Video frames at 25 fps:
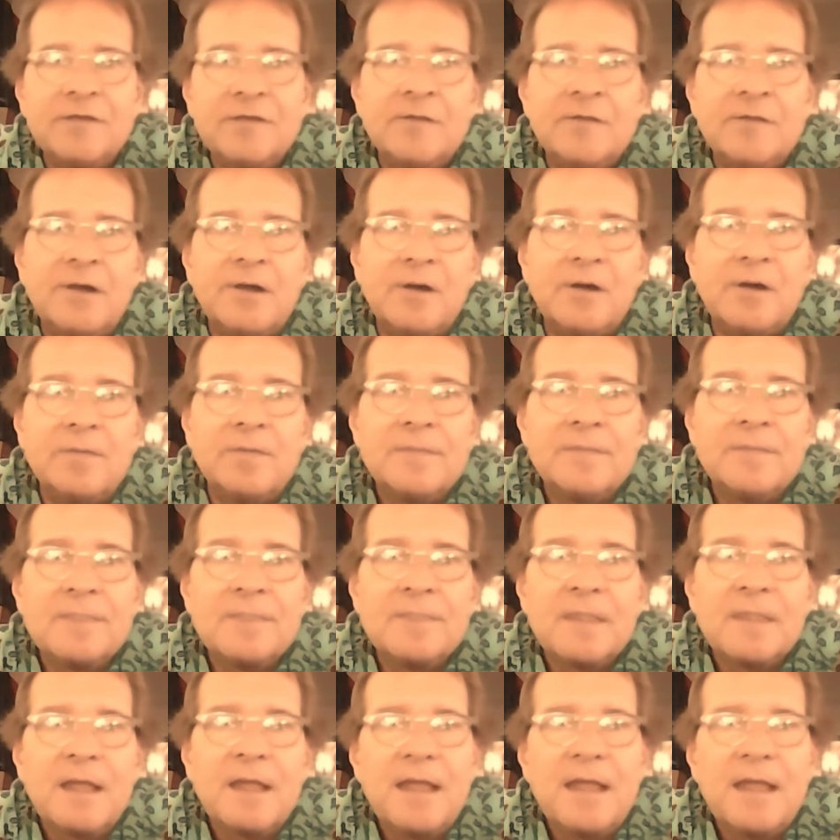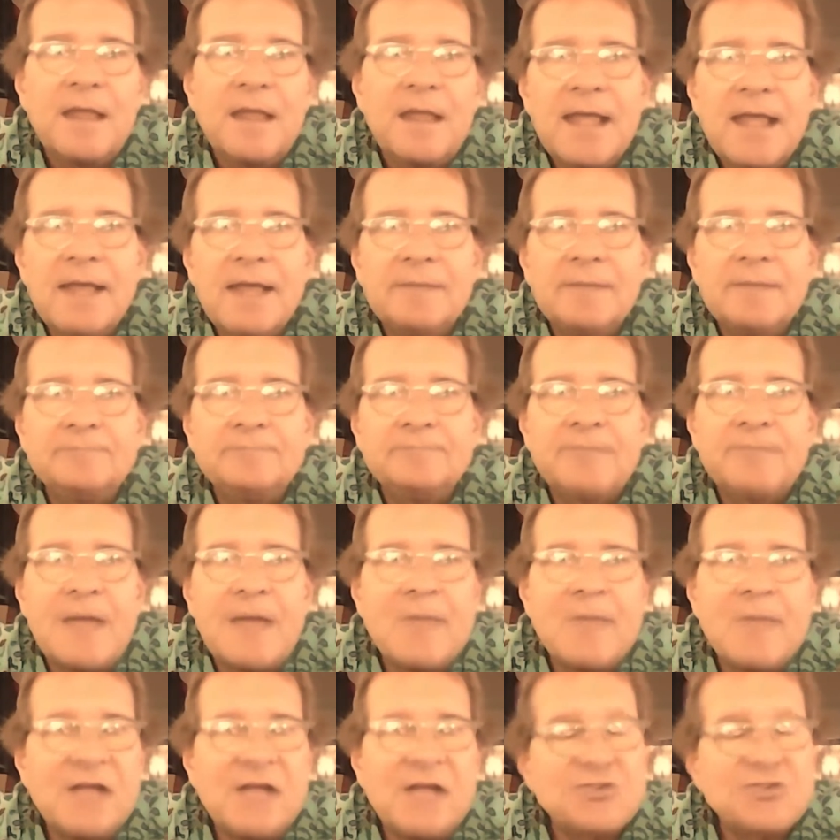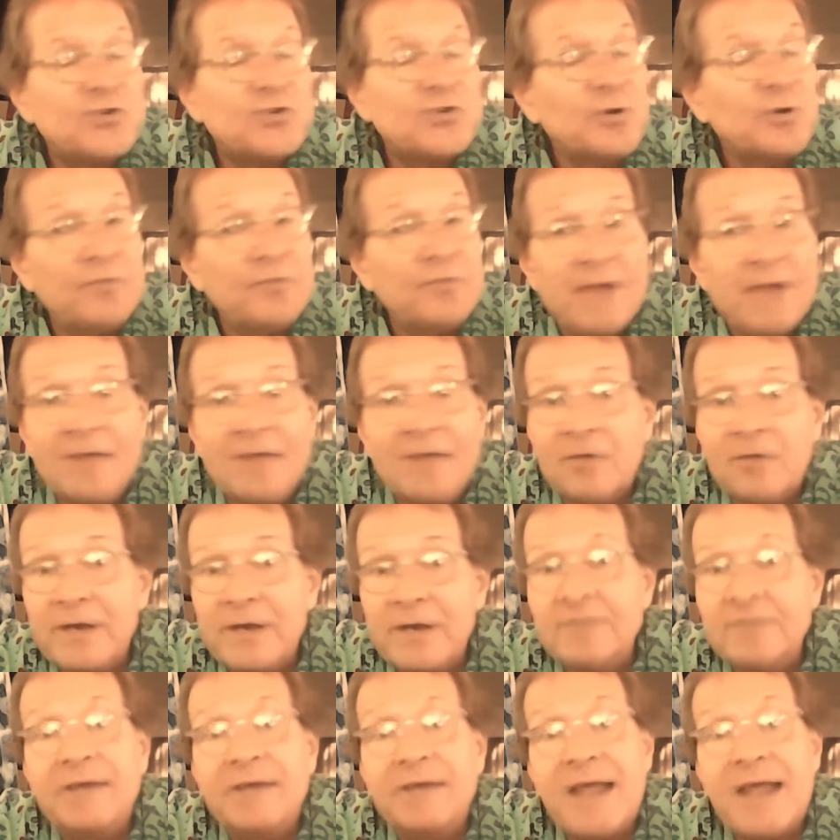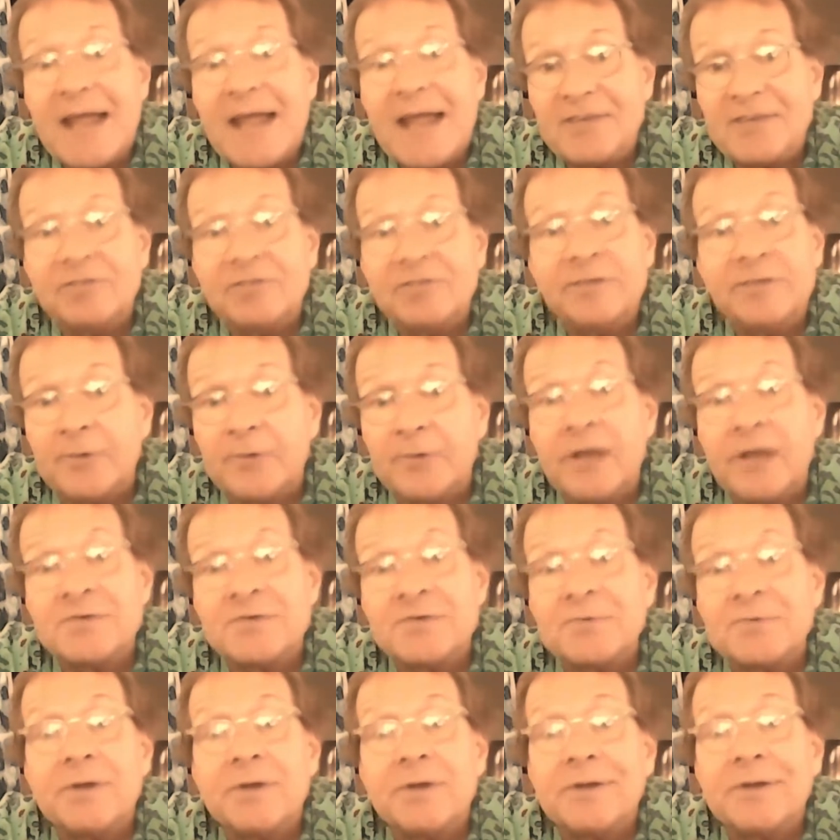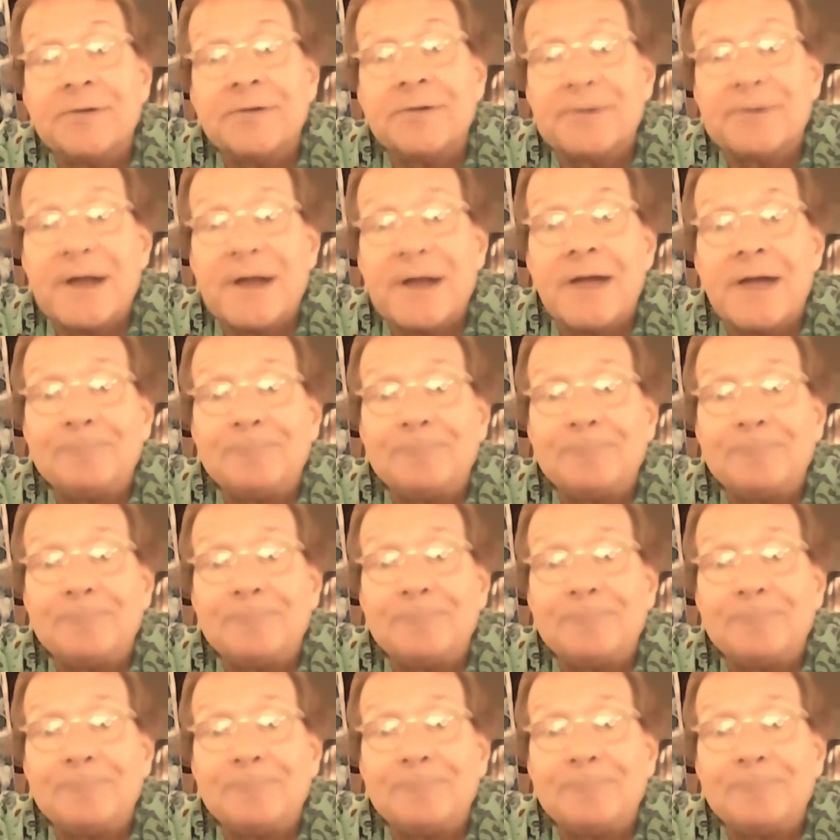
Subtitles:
there. And I'm not sure if he ever even actually graduated or not.